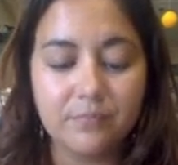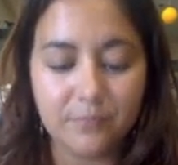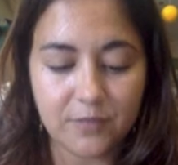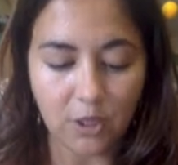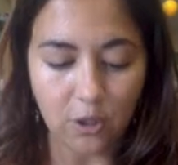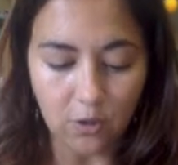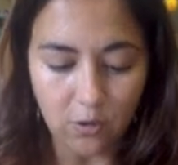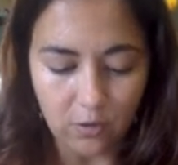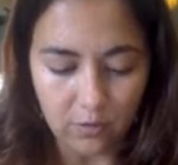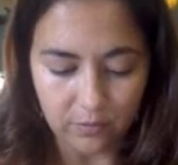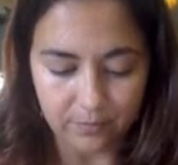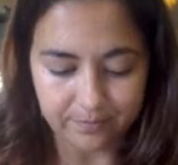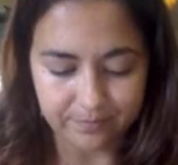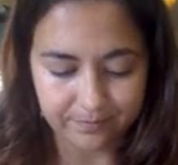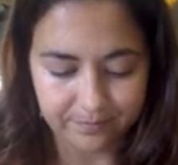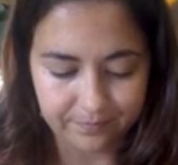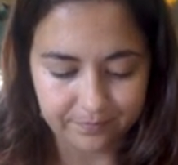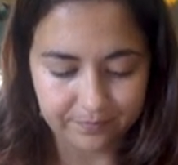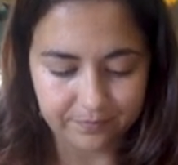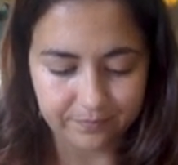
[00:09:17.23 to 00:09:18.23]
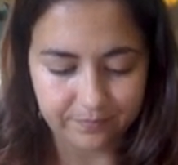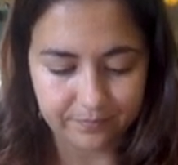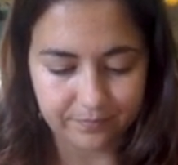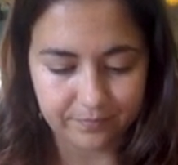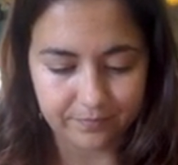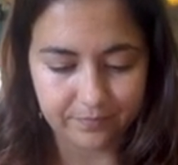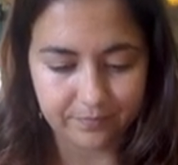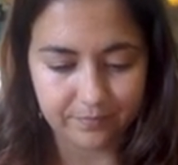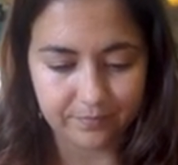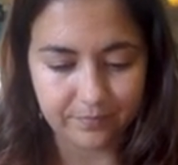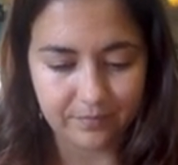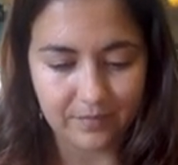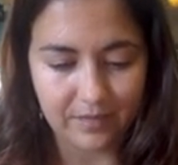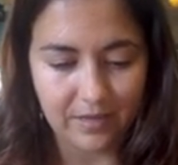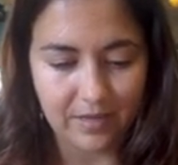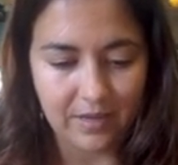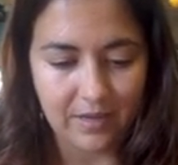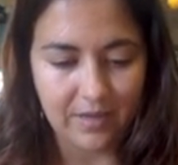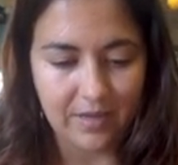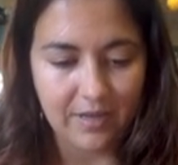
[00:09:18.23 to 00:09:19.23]
Cool.
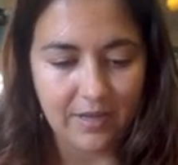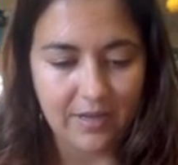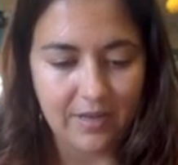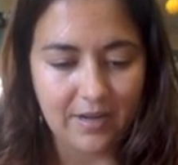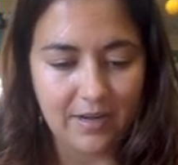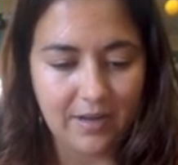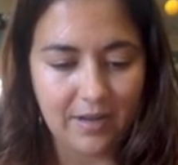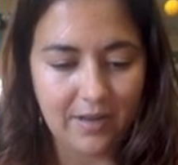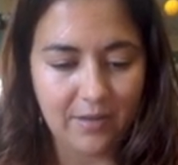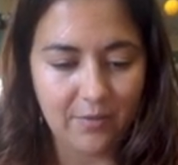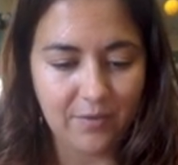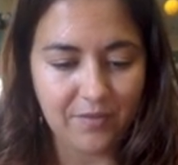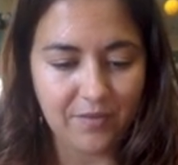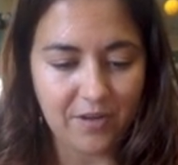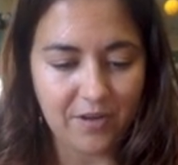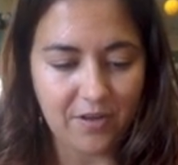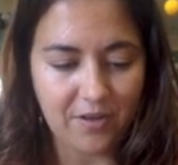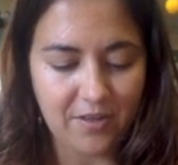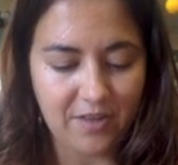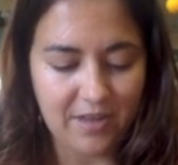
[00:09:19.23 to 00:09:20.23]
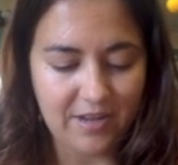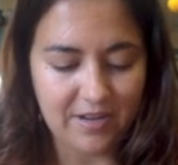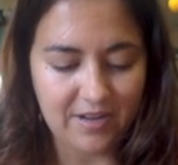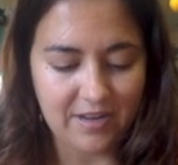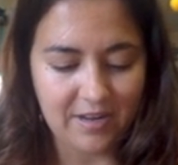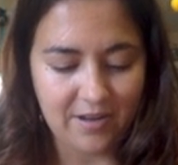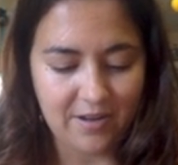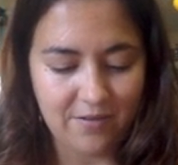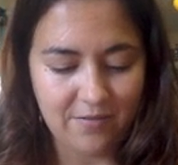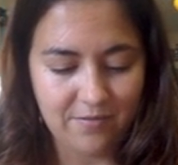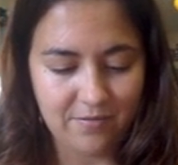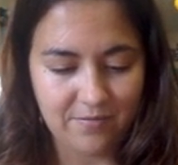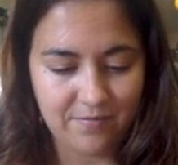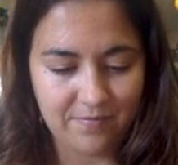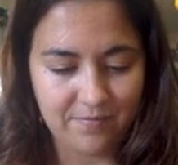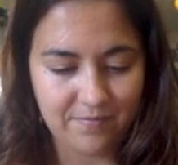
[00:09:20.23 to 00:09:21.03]
Now that we've got all that down,